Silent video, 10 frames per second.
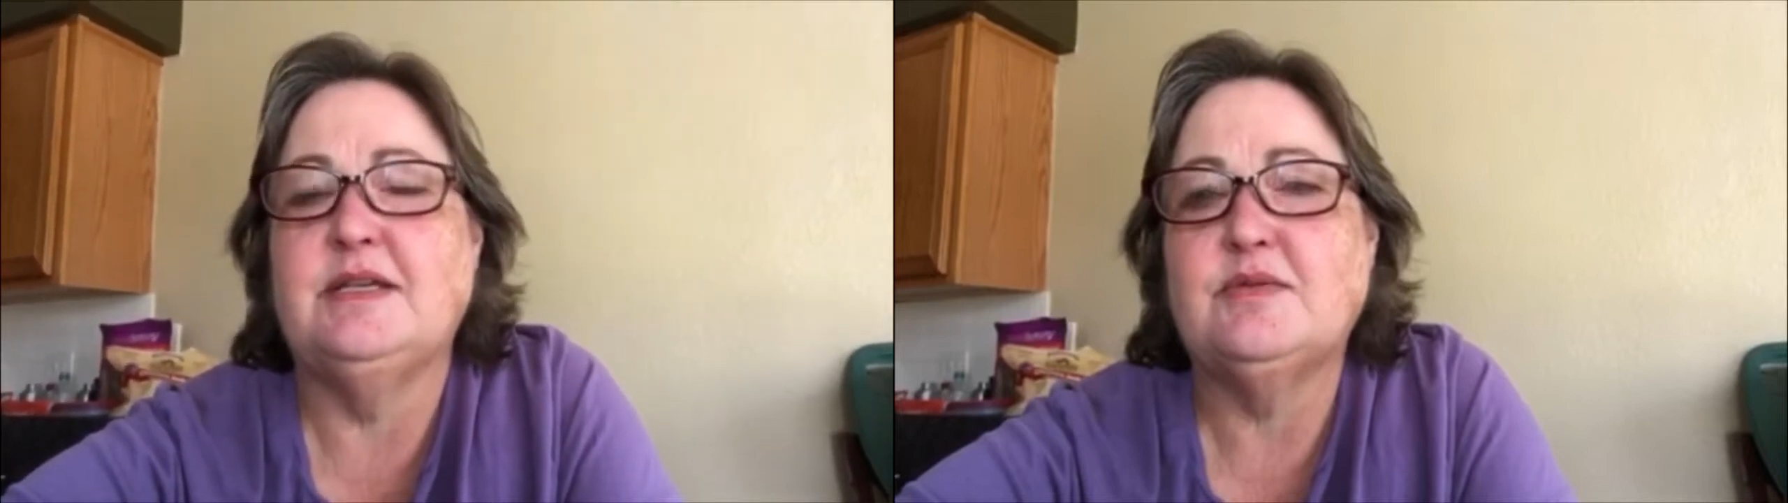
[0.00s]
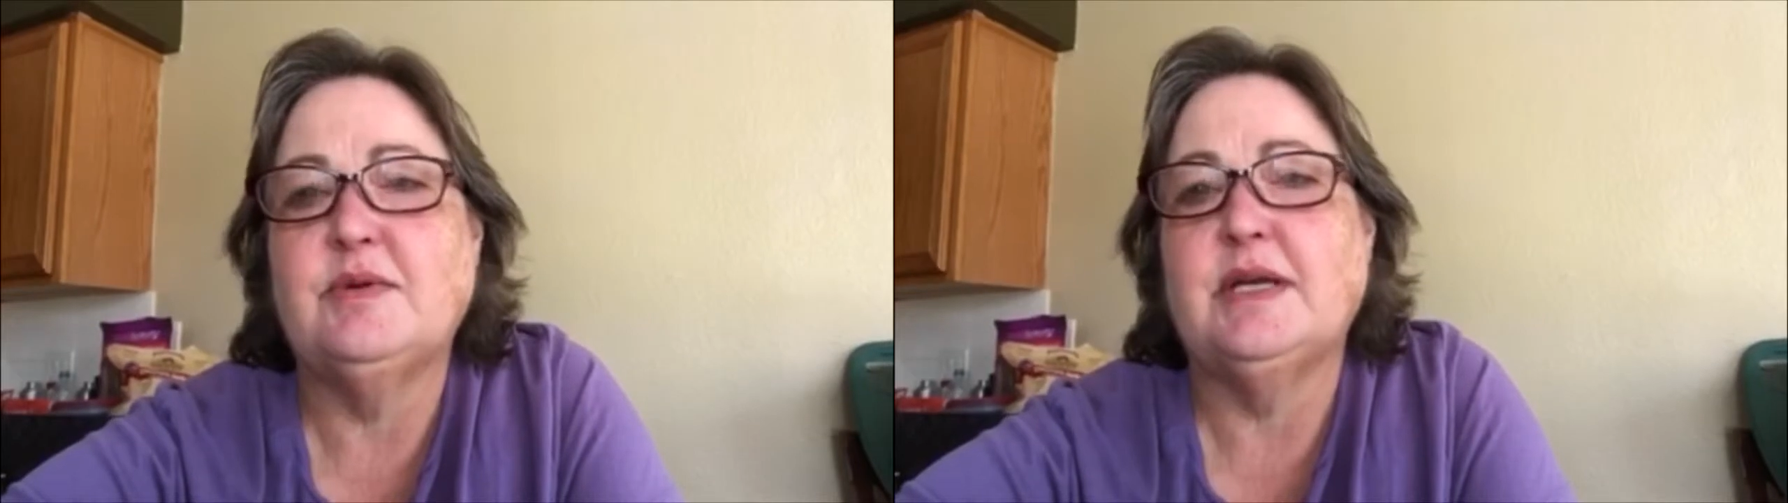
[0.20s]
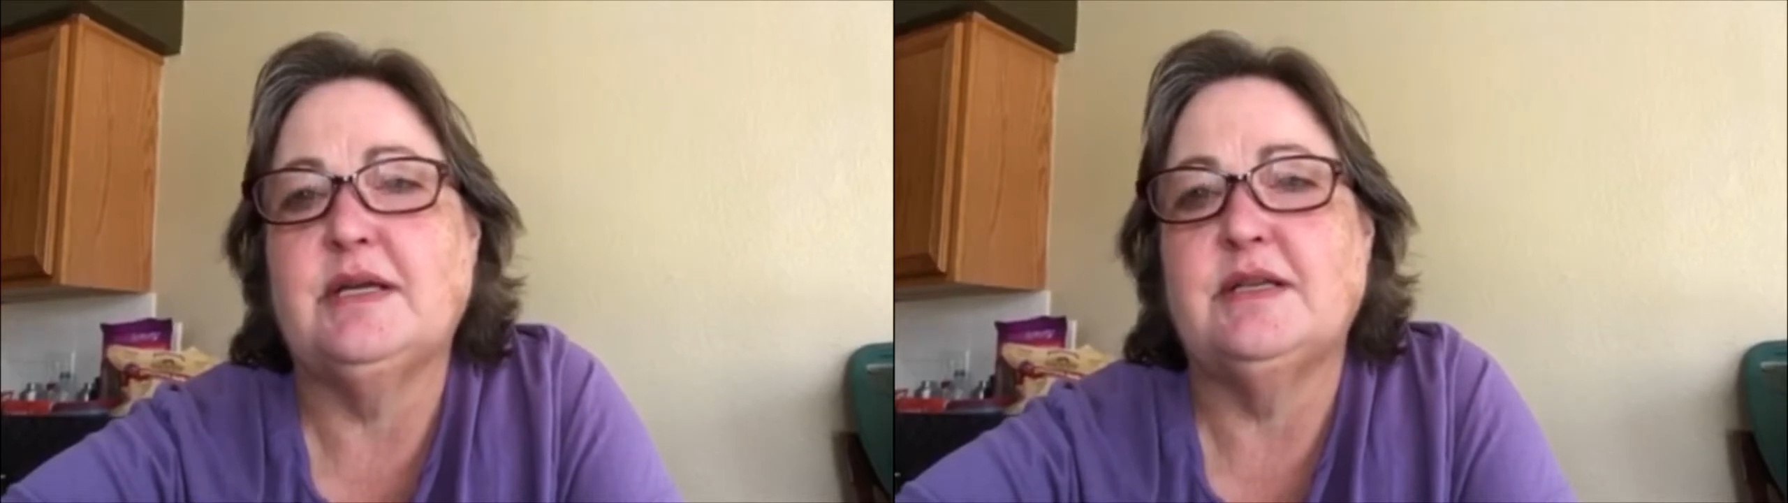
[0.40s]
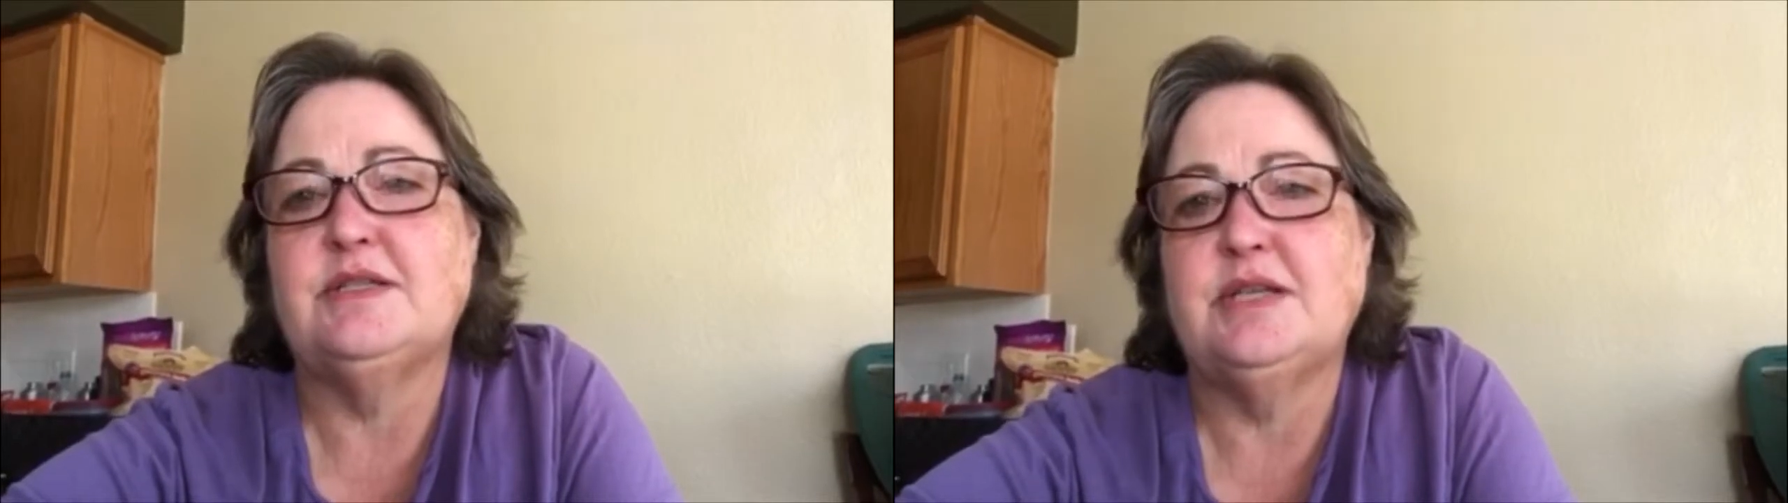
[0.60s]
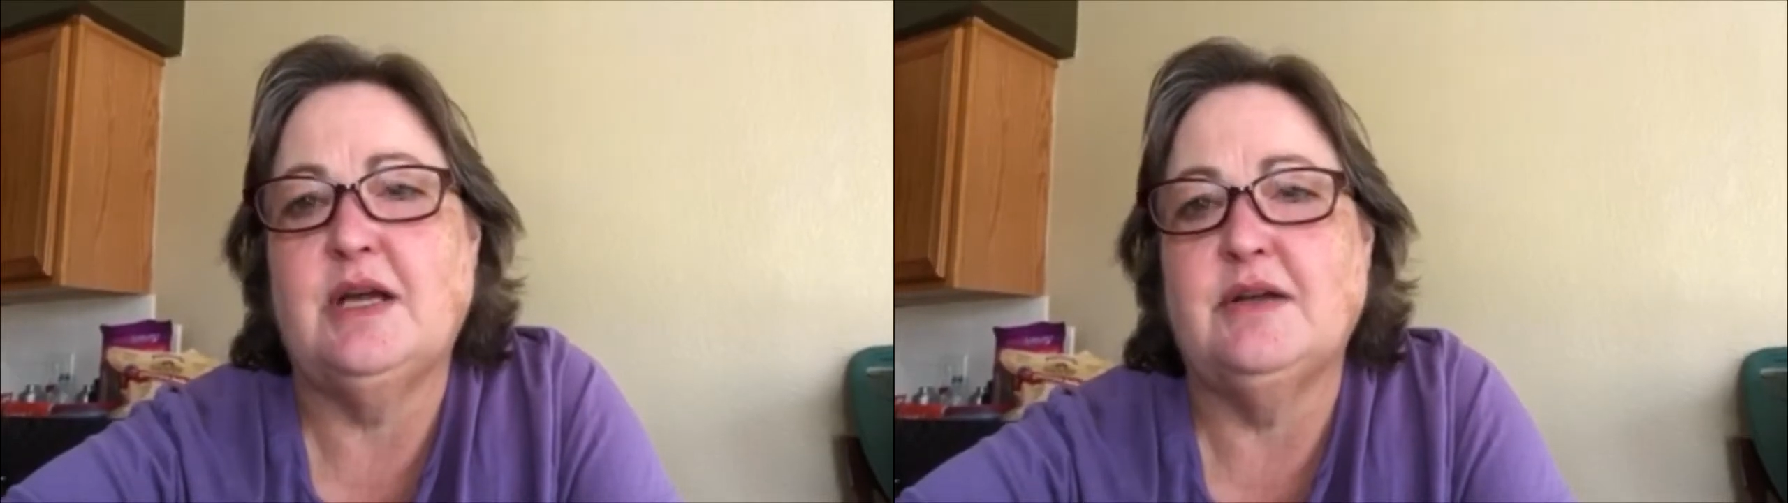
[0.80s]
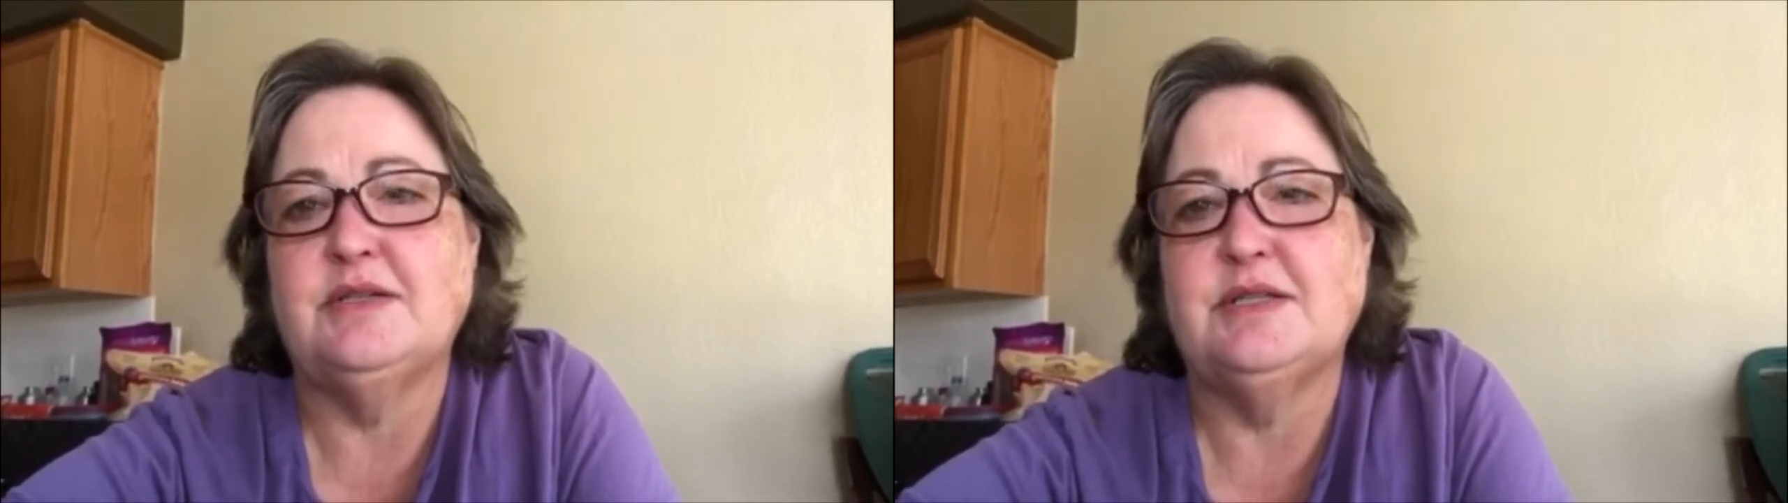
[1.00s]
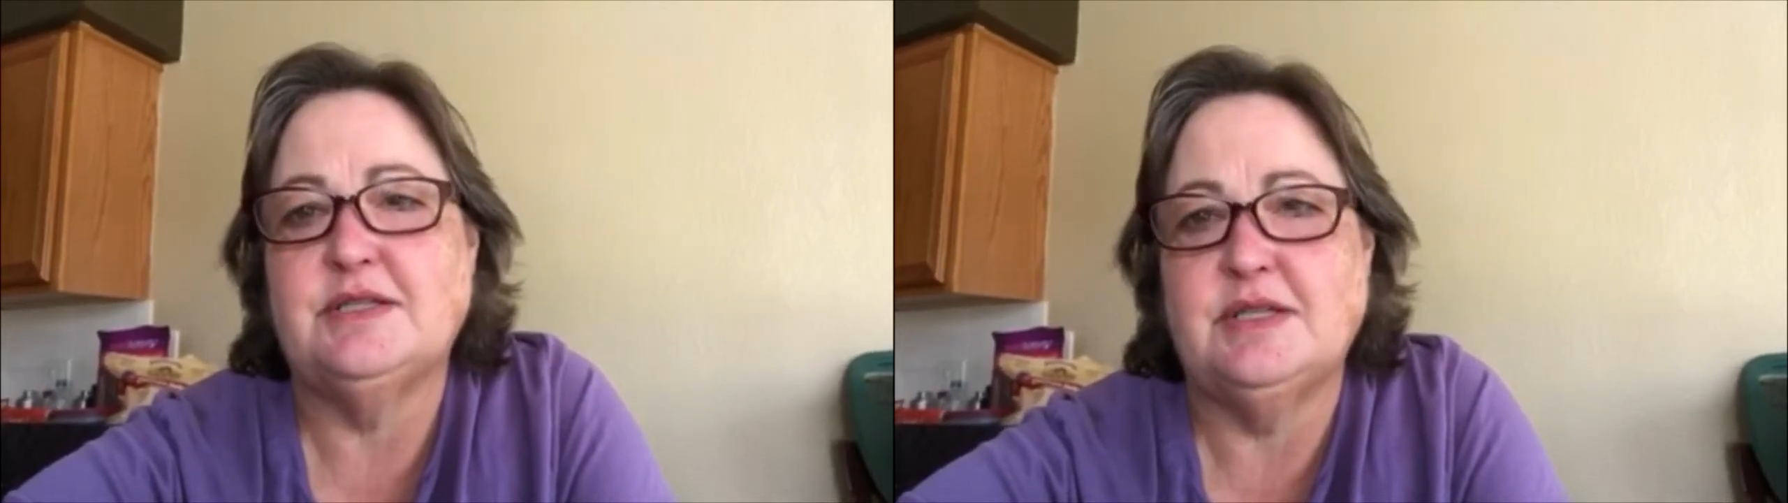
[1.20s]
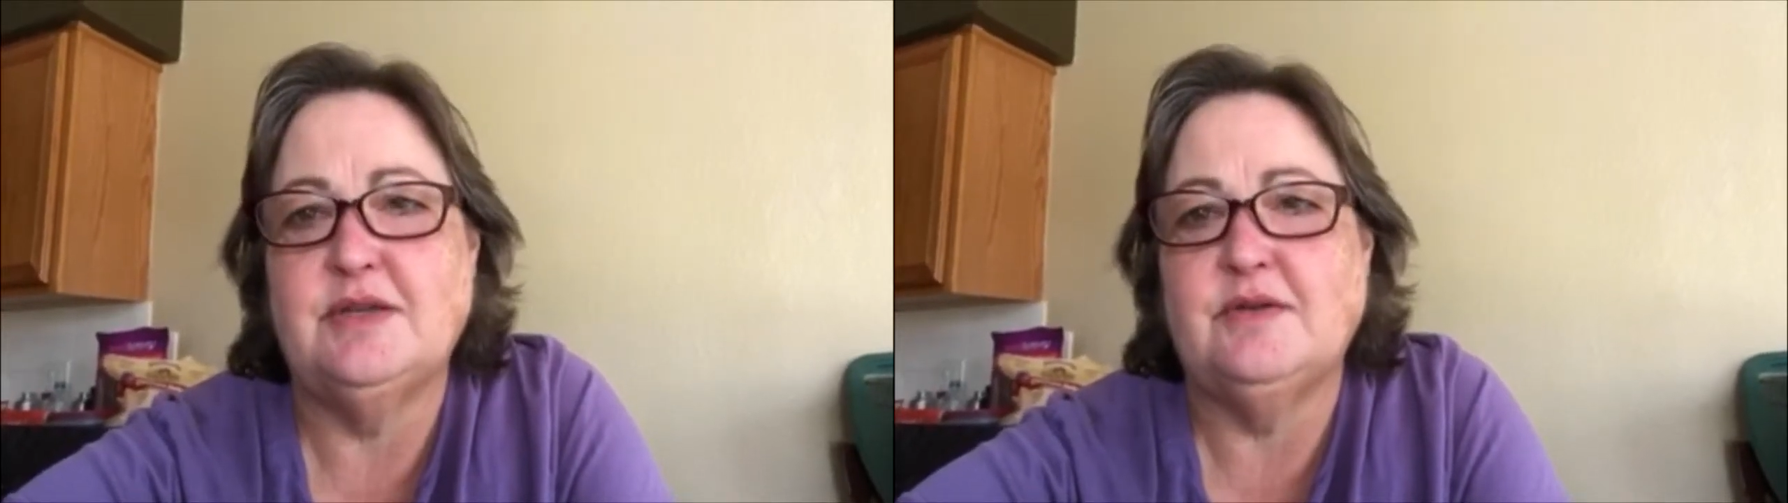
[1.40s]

each week in this challenge is the